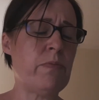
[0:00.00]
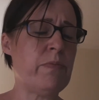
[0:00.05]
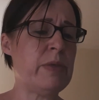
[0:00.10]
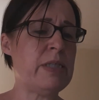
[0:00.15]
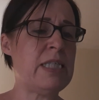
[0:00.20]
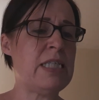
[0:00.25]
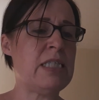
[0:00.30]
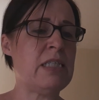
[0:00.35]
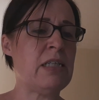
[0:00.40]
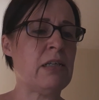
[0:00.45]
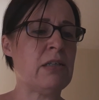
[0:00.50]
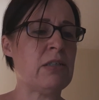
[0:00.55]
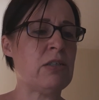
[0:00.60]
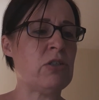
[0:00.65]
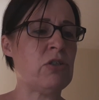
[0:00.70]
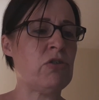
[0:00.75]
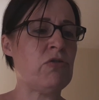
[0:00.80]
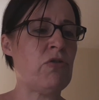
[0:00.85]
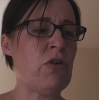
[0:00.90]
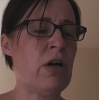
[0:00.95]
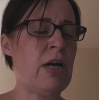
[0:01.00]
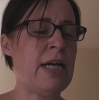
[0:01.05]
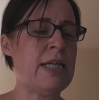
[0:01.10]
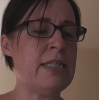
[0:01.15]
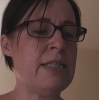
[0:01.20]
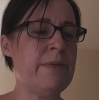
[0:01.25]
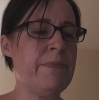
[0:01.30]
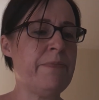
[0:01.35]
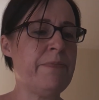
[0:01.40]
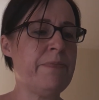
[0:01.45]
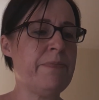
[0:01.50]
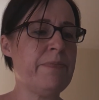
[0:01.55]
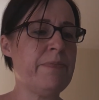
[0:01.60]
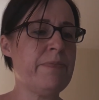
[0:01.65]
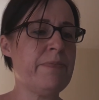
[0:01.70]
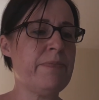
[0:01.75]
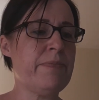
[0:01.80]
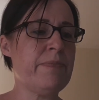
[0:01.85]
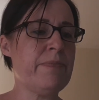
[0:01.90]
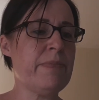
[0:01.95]
Mrs. Dunstan cried.
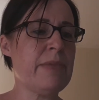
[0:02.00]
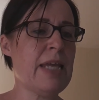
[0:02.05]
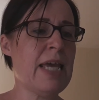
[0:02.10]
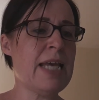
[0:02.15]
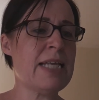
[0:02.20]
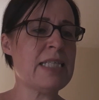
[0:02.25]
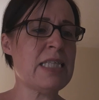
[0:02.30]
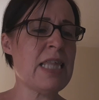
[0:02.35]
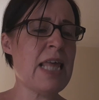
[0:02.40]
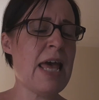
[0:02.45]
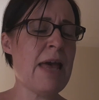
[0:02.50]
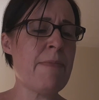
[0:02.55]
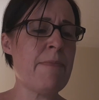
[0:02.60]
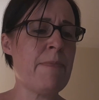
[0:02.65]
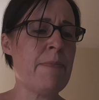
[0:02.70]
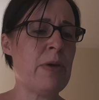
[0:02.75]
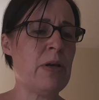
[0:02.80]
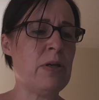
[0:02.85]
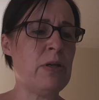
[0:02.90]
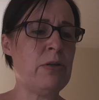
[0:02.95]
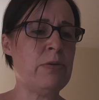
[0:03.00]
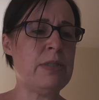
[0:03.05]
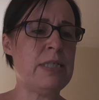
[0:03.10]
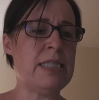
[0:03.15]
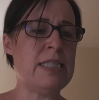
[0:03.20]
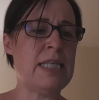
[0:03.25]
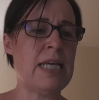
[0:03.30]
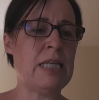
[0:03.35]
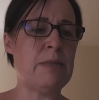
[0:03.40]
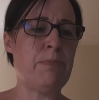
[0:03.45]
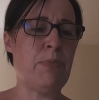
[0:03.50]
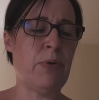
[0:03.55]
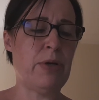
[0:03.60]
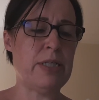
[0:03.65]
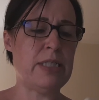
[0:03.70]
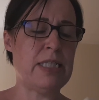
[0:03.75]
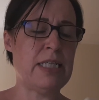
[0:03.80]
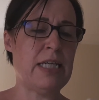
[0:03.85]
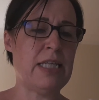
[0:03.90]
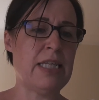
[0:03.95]
"It's them," Lucy said,
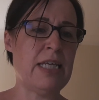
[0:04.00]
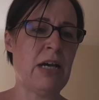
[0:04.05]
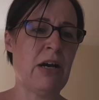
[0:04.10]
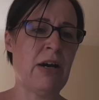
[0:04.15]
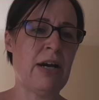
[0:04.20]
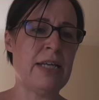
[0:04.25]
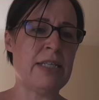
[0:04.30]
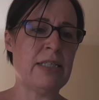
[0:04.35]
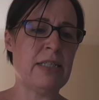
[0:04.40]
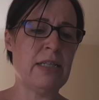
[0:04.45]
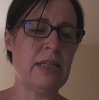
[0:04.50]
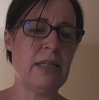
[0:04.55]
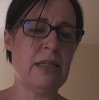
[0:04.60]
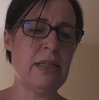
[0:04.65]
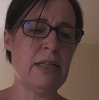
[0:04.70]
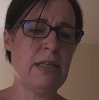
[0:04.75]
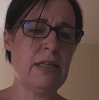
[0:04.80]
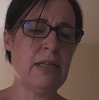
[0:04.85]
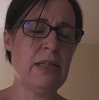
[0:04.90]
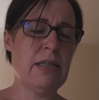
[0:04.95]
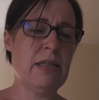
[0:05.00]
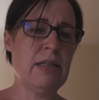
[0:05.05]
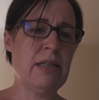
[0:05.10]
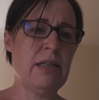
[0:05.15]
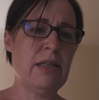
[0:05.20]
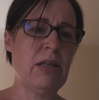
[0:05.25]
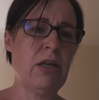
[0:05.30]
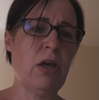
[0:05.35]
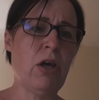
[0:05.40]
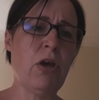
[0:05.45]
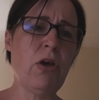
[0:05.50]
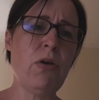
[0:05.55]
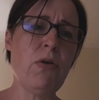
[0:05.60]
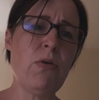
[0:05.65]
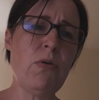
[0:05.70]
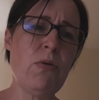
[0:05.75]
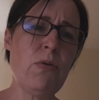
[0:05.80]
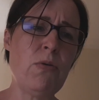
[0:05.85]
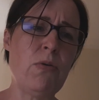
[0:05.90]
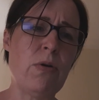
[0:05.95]
pointing at the eyes.
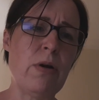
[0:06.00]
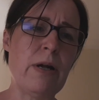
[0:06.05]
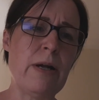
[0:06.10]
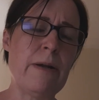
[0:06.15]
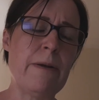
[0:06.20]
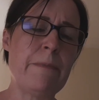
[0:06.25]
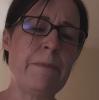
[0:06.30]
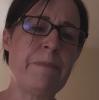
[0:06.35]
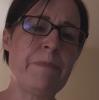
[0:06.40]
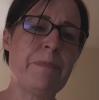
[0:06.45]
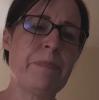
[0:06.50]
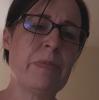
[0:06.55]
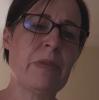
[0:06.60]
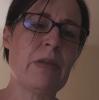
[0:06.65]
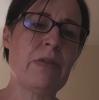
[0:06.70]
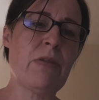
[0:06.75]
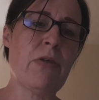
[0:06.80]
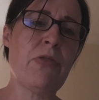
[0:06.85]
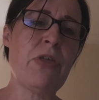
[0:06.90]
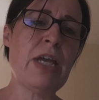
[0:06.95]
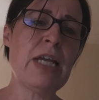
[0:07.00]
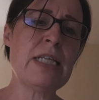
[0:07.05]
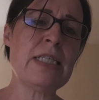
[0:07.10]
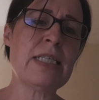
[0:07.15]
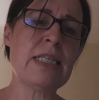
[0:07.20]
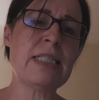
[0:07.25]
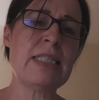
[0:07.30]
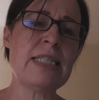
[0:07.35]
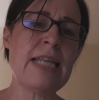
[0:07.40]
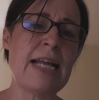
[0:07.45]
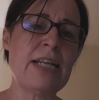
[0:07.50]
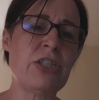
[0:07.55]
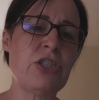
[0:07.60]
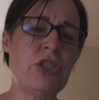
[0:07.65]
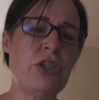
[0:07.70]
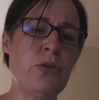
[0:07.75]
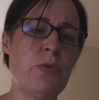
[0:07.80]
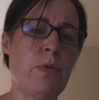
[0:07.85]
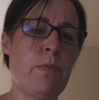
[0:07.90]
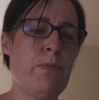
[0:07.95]
"Who?" "The things that snatched
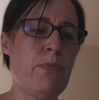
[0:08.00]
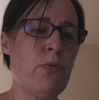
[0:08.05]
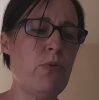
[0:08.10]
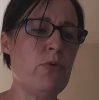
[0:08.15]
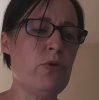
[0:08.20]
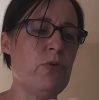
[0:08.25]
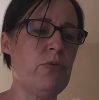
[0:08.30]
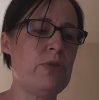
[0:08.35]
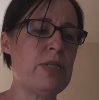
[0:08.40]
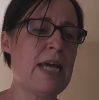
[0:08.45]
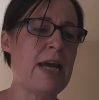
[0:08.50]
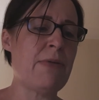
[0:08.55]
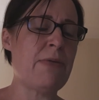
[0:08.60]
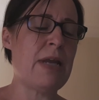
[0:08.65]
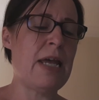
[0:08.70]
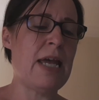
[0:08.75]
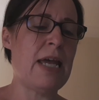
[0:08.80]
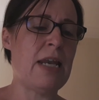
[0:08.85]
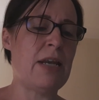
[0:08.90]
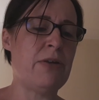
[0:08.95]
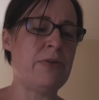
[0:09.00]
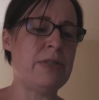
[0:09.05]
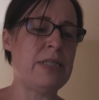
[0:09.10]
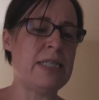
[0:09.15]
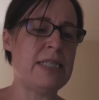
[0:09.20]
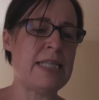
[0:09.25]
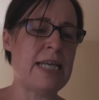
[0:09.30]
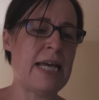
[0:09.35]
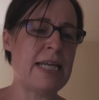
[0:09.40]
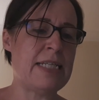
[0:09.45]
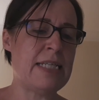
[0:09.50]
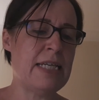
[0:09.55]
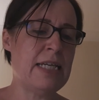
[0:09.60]
you and brought you down here," Lucy said.